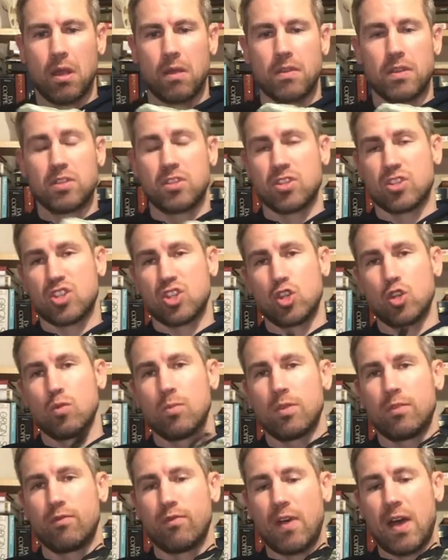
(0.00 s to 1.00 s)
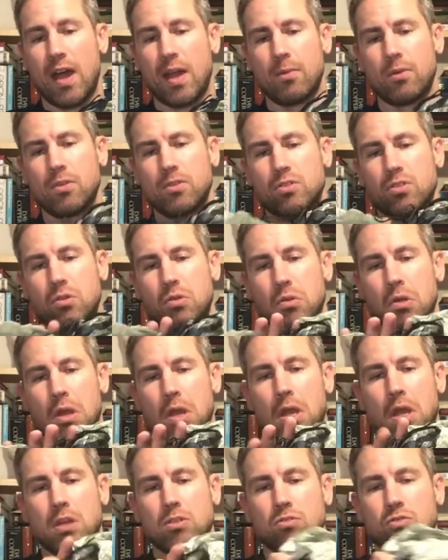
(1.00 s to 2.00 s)
This is Cuban fiber, so
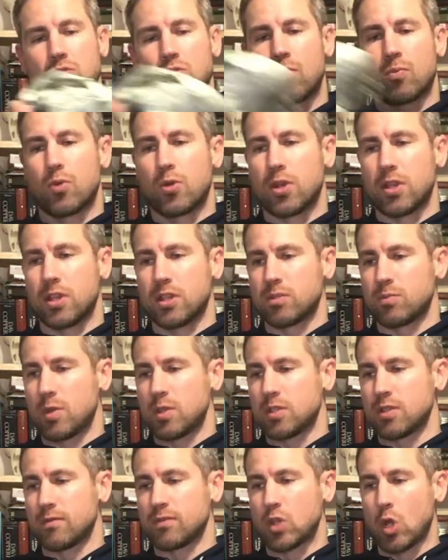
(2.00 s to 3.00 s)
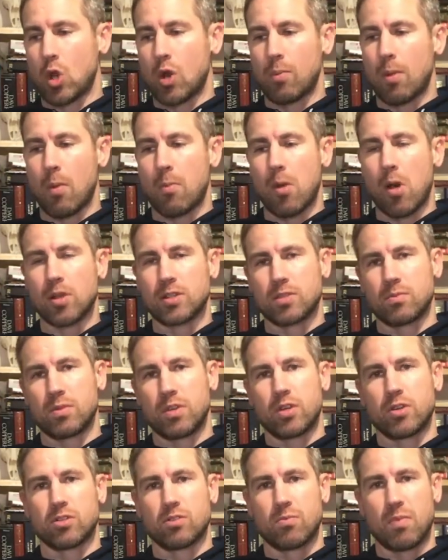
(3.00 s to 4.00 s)
this was a pretty expensive tarp I bought some
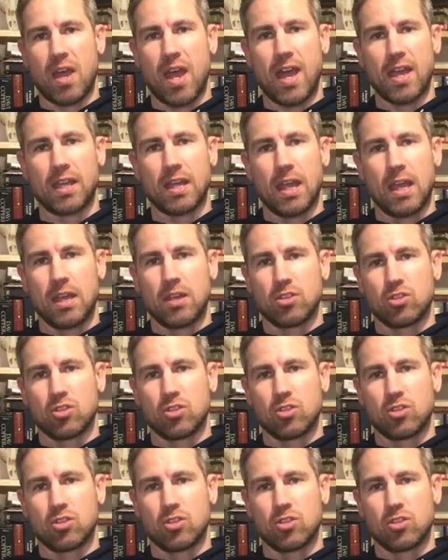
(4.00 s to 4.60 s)
years back.